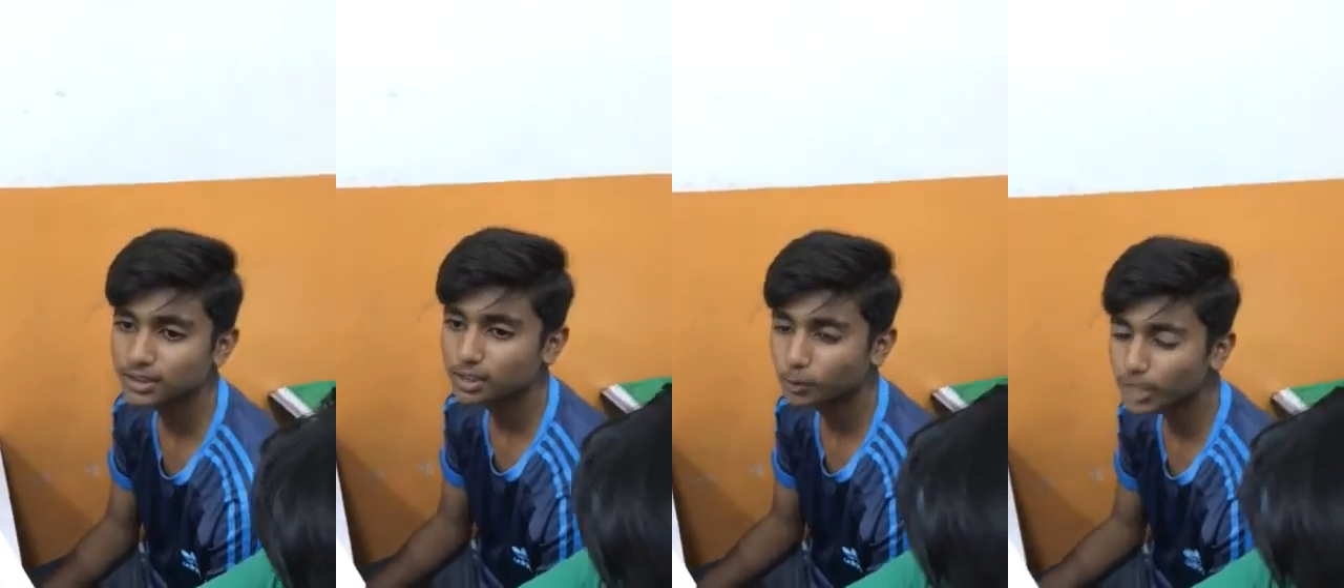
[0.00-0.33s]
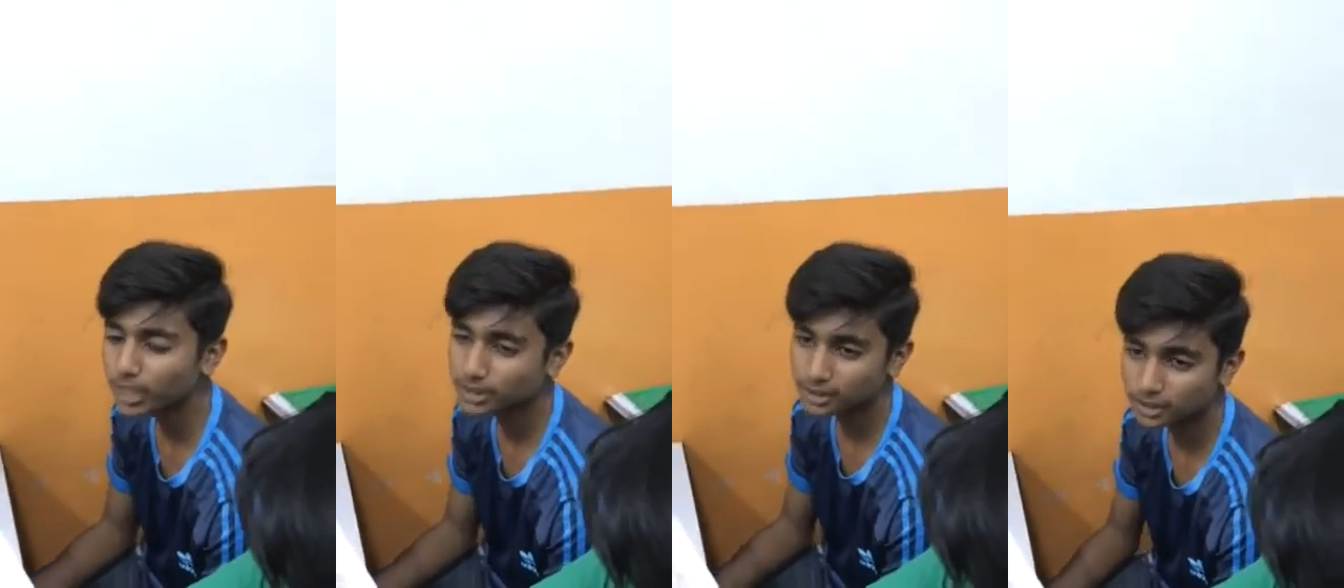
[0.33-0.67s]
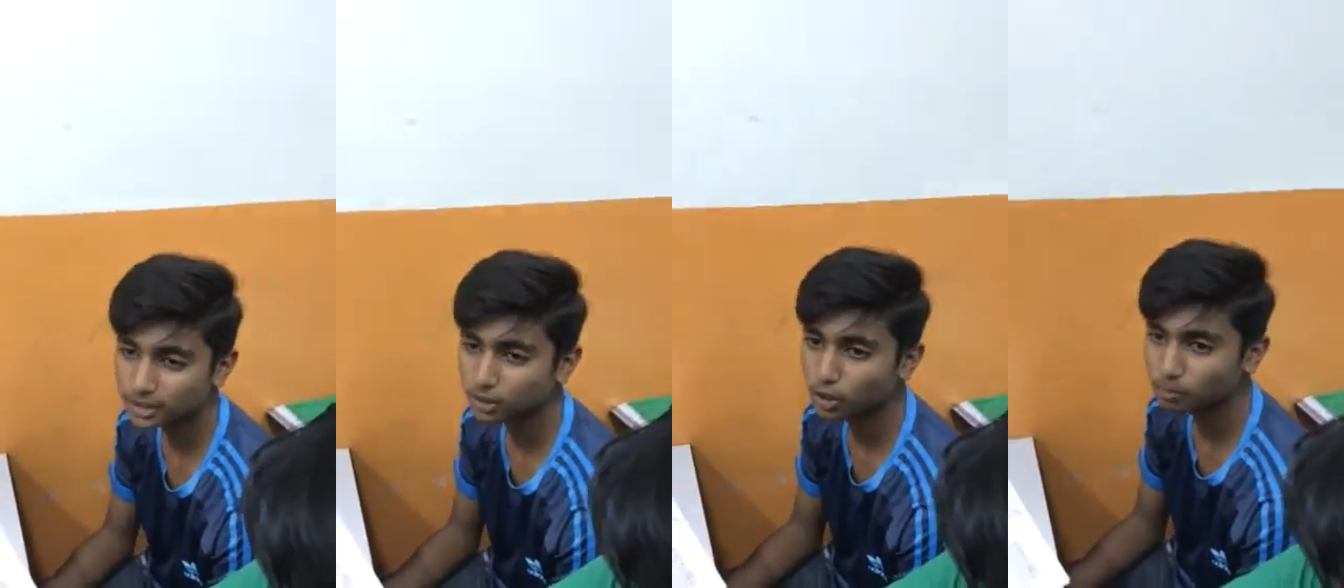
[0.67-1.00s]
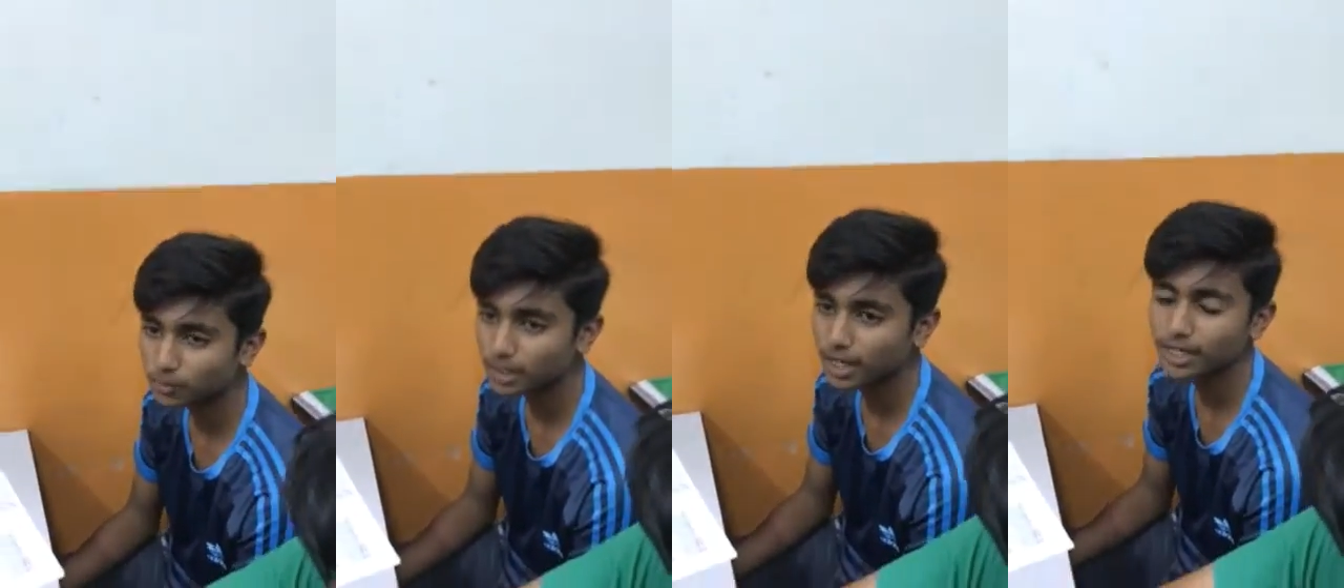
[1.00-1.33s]
the way sir
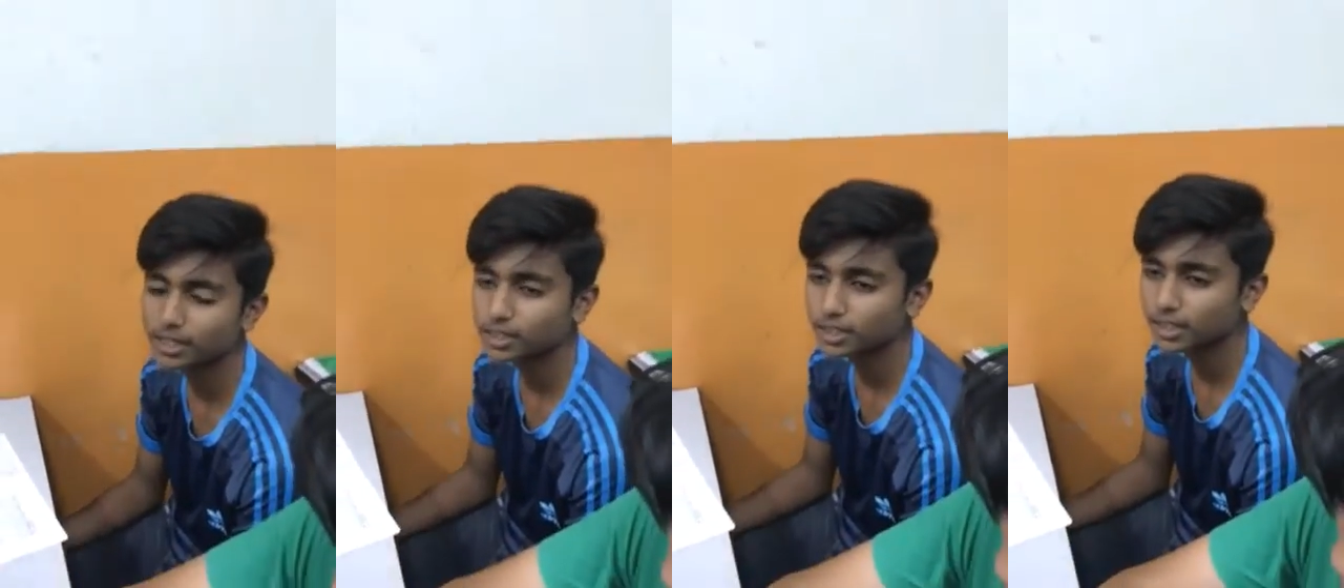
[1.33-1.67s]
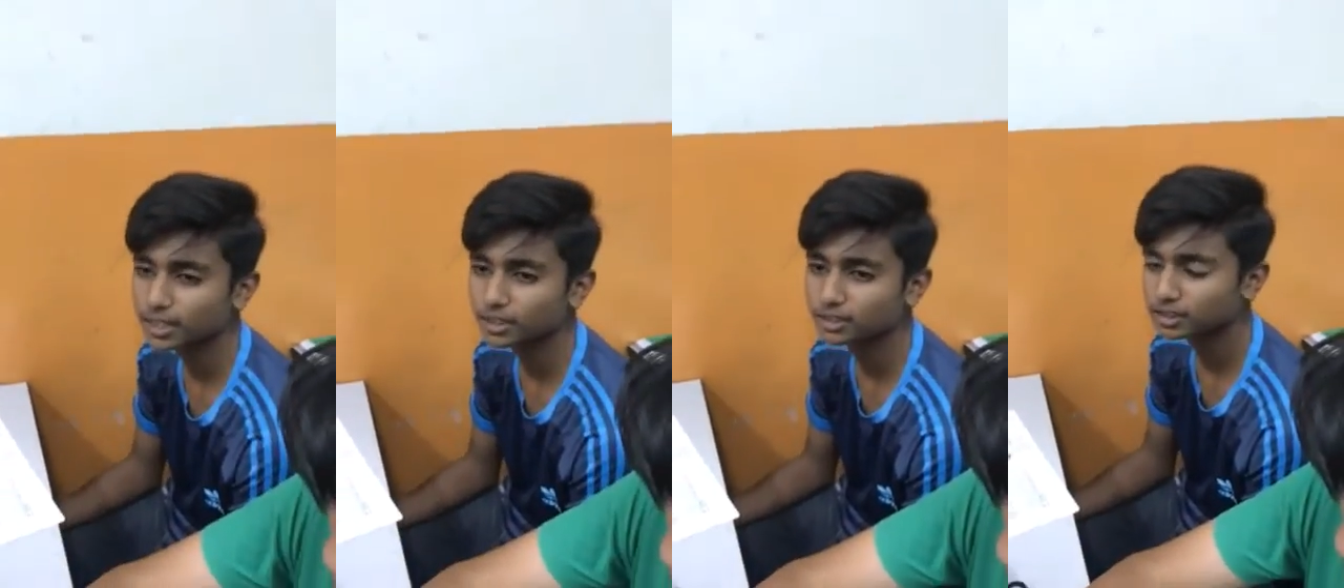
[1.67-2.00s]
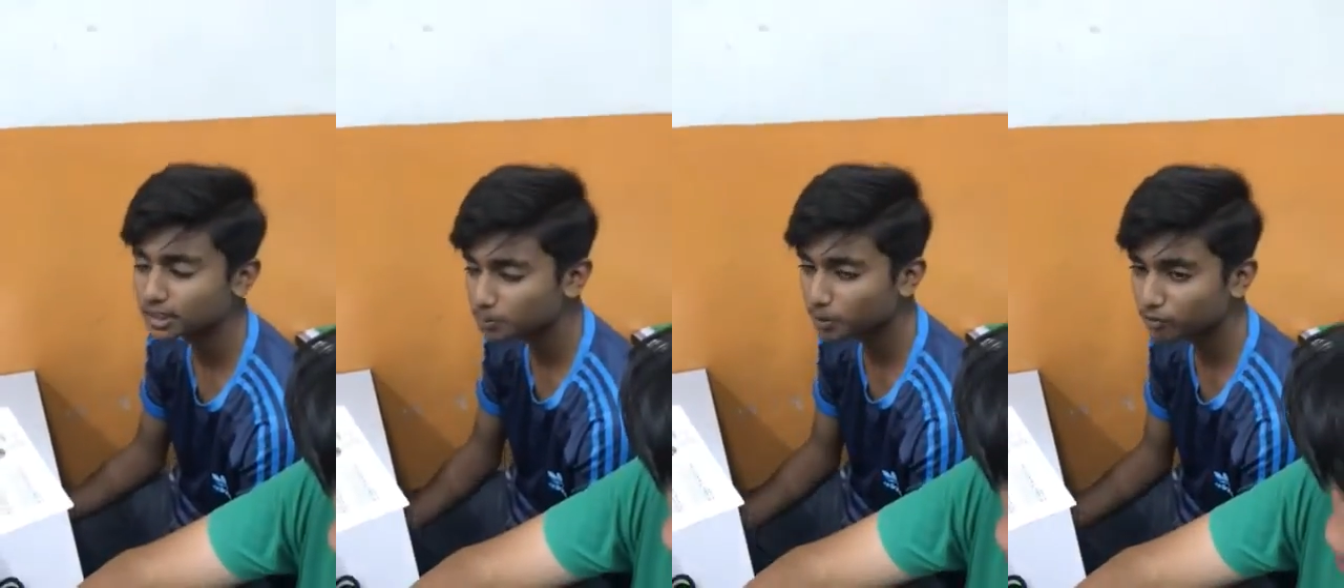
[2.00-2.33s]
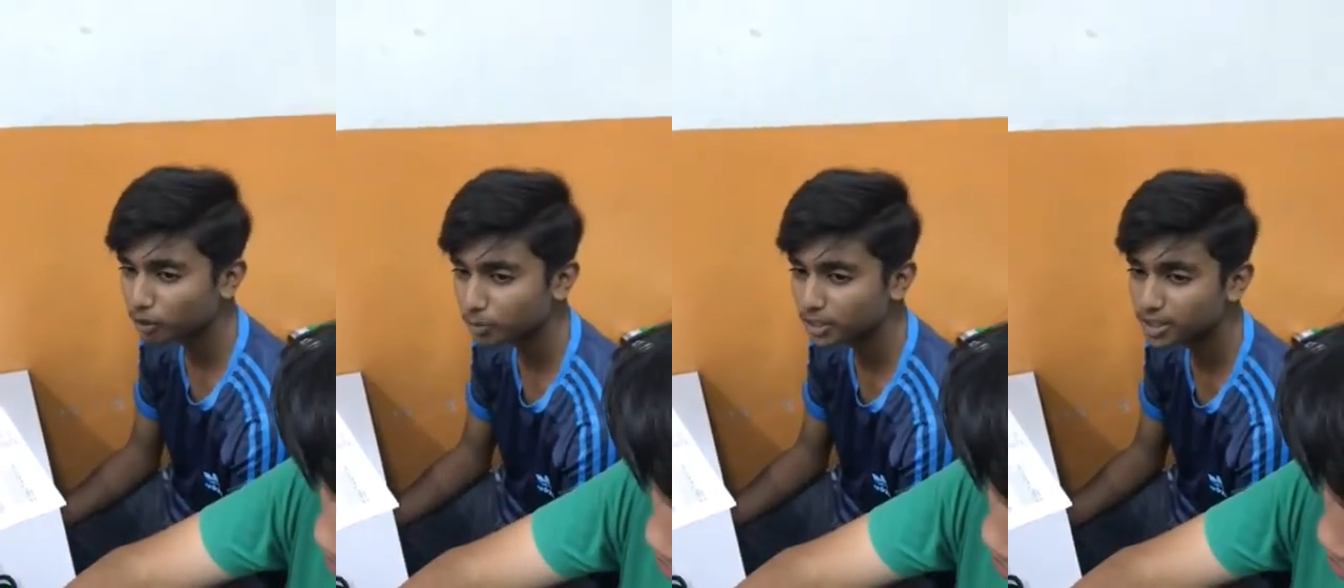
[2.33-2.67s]
taught me and the simple
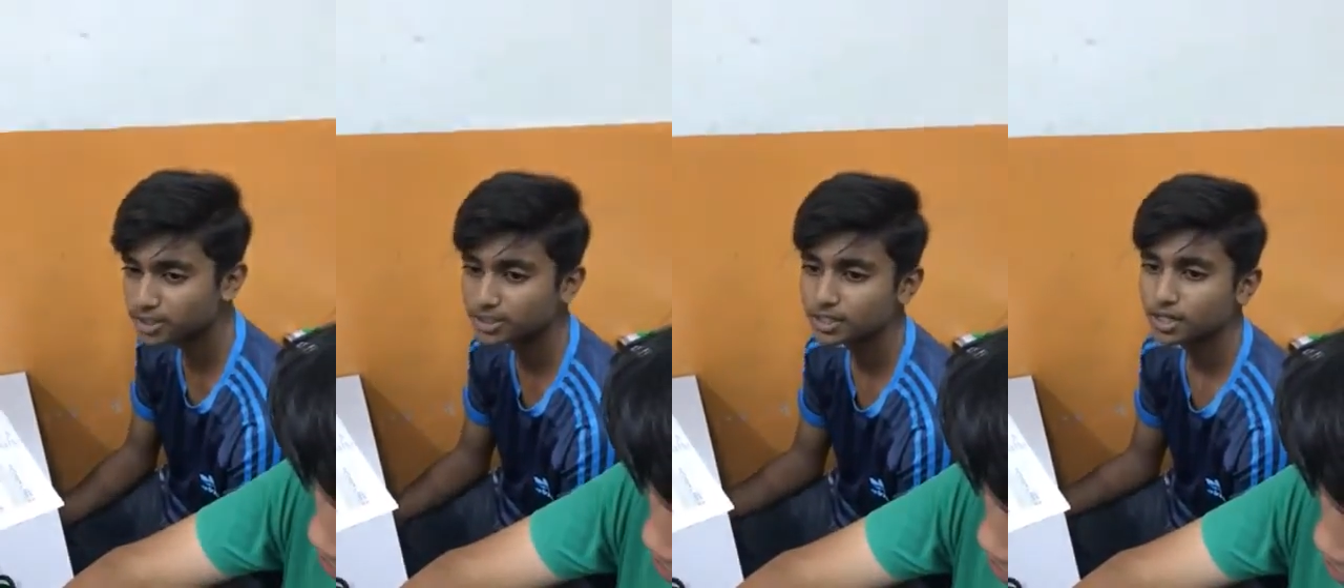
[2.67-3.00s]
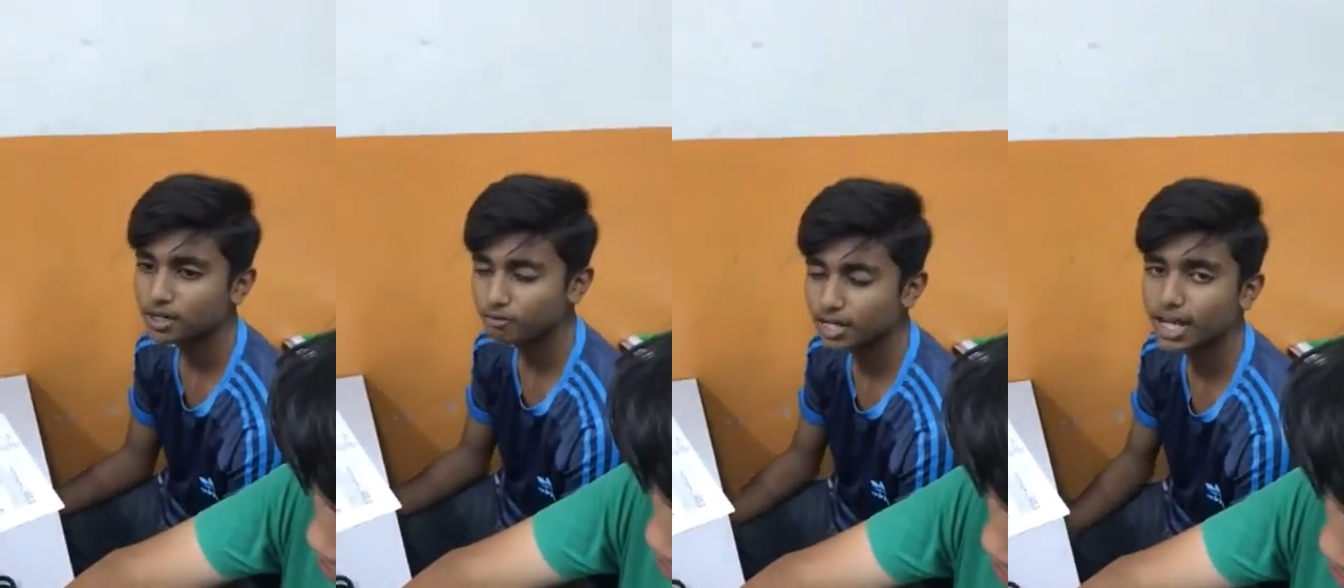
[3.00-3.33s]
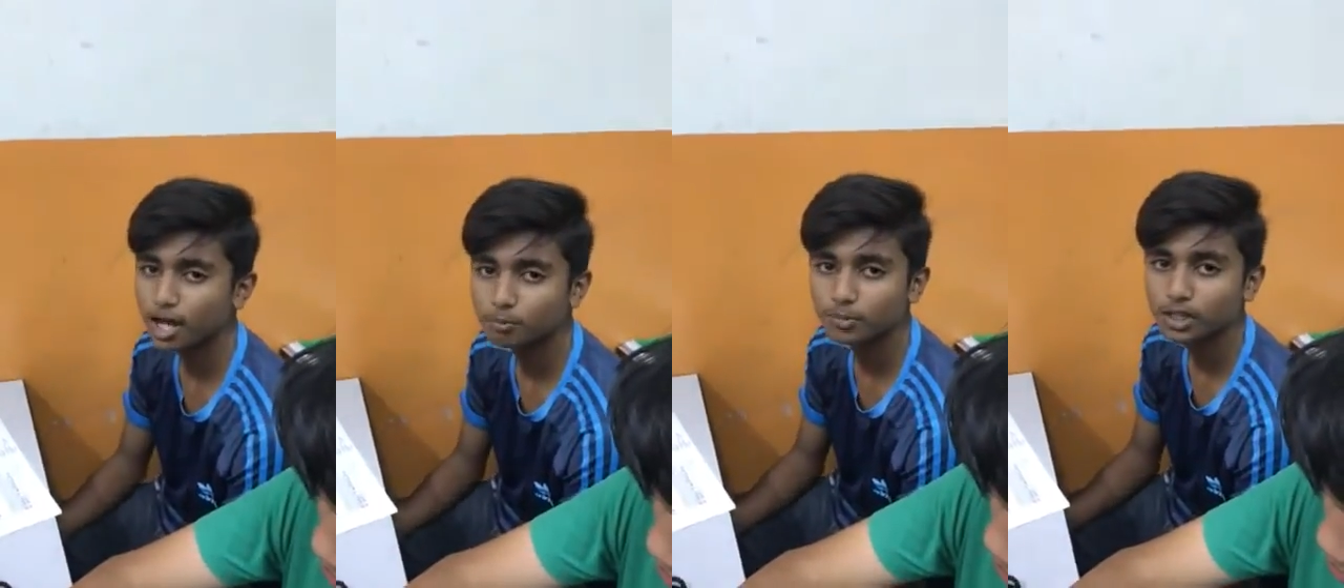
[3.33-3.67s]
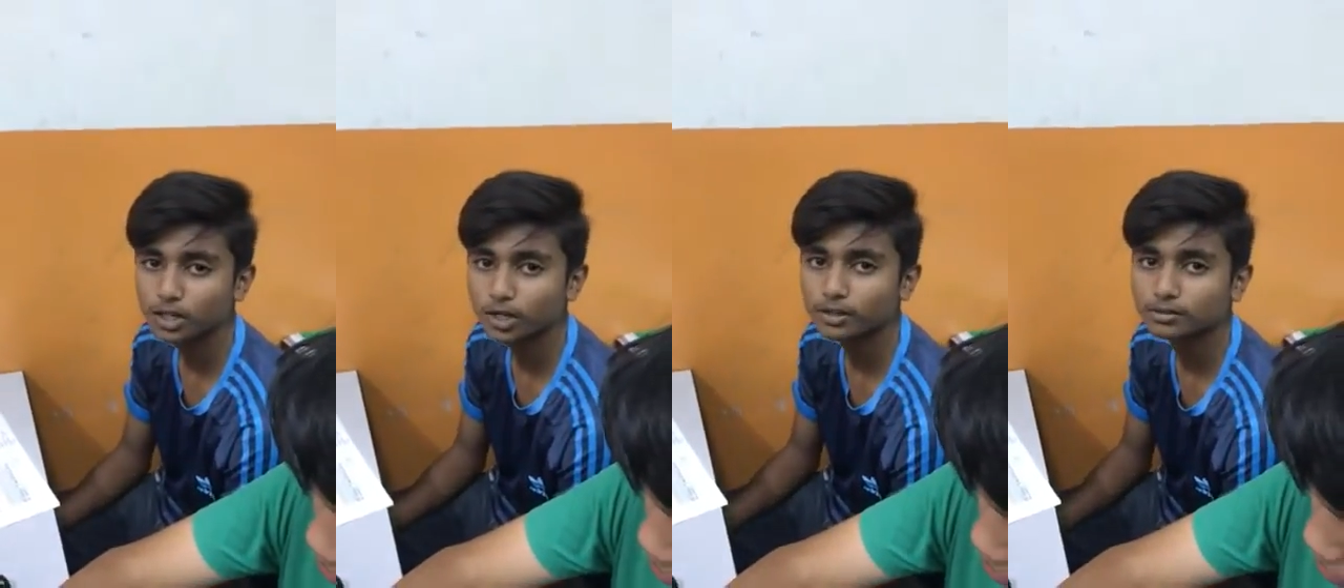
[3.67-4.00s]
formulas really helped
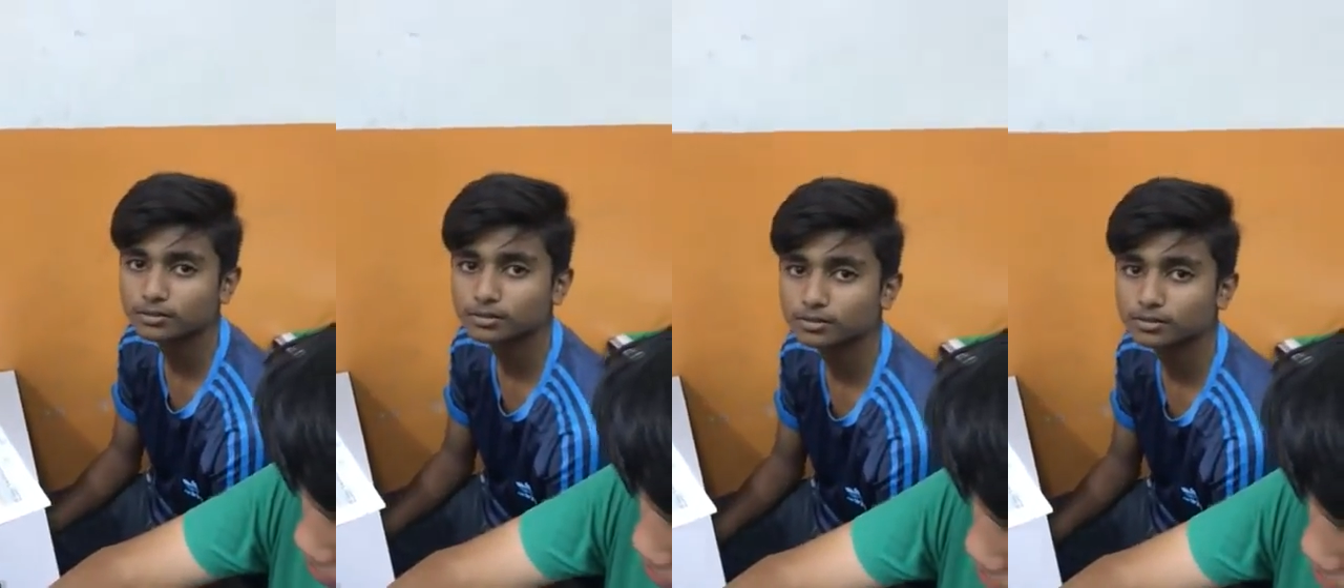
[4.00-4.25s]
me a lot.